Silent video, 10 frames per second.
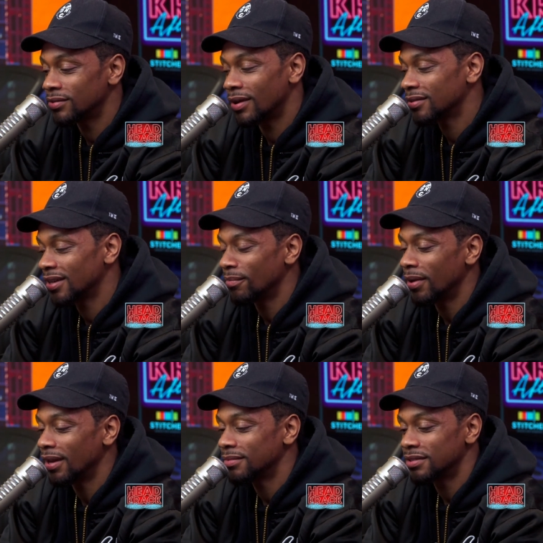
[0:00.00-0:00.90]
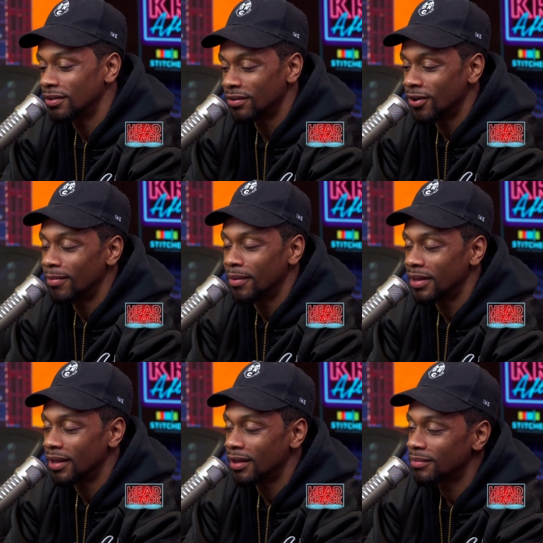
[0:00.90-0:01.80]
So I was like, man, I'm just gonna go by my
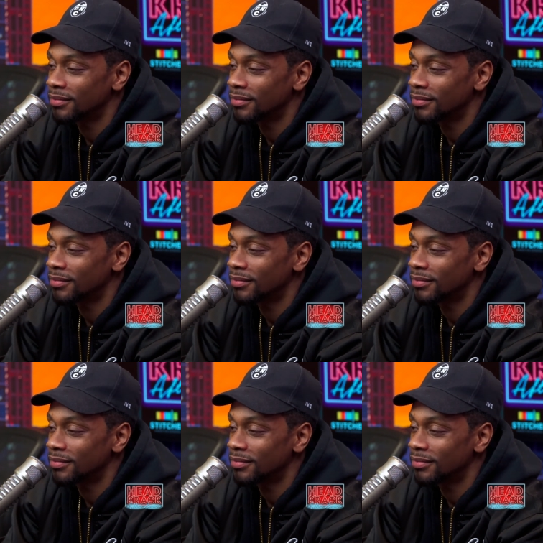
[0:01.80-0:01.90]
name.